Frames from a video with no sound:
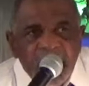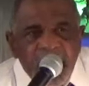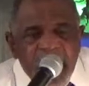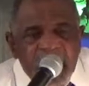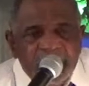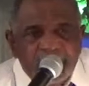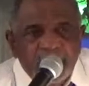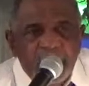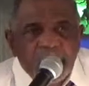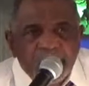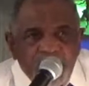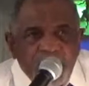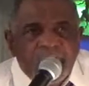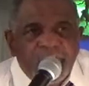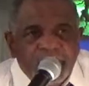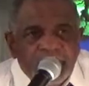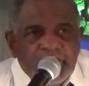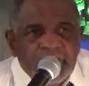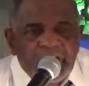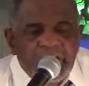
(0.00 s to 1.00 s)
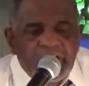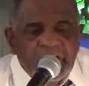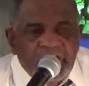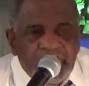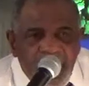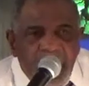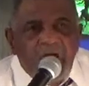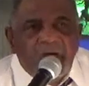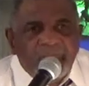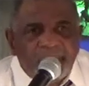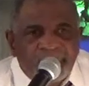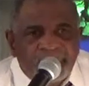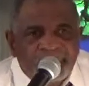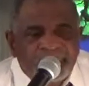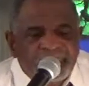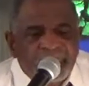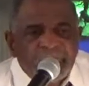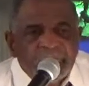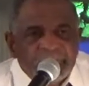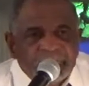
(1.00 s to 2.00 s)
And so if you can
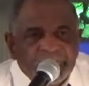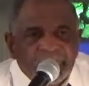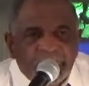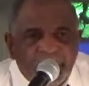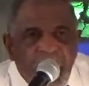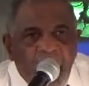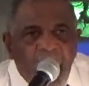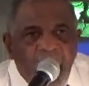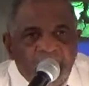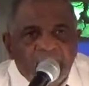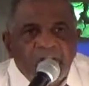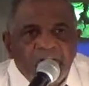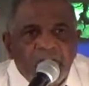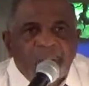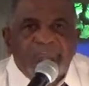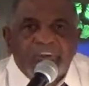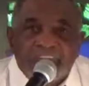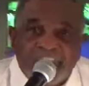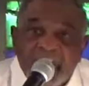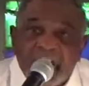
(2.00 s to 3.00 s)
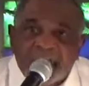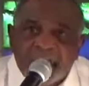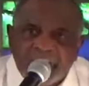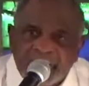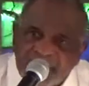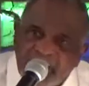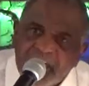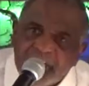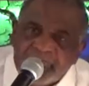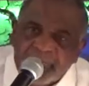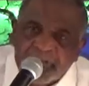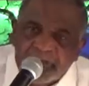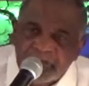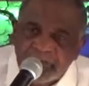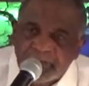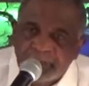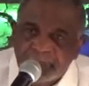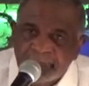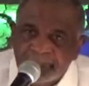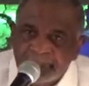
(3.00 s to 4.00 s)
love God enough to give it, give it.